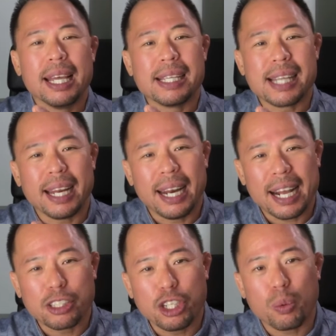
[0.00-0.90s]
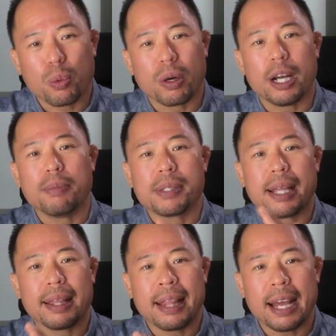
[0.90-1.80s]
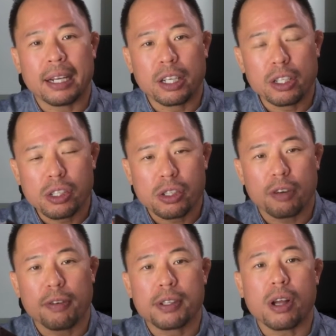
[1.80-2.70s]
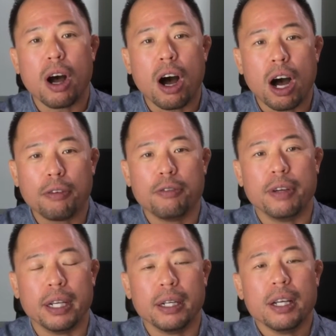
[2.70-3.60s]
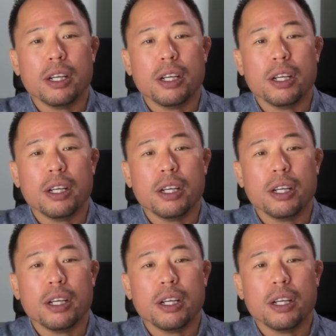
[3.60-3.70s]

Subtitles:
is that it actually rubs that good surface off of it.